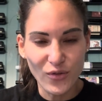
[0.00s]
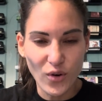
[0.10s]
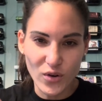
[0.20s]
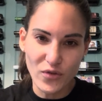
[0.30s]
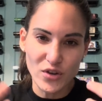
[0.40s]

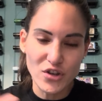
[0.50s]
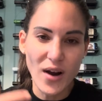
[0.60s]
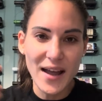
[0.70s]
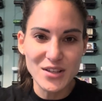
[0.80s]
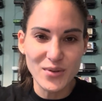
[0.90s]
for
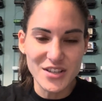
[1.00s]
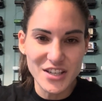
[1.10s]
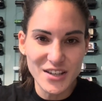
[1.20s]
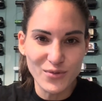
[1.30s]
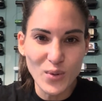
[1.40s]
trying to
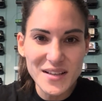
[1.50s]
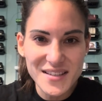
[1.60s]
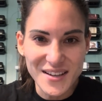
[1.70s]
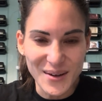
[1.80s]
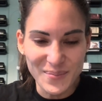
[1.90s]
achieve
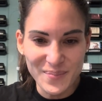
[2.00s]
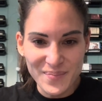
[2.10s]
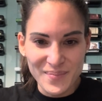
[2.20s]
wisdom.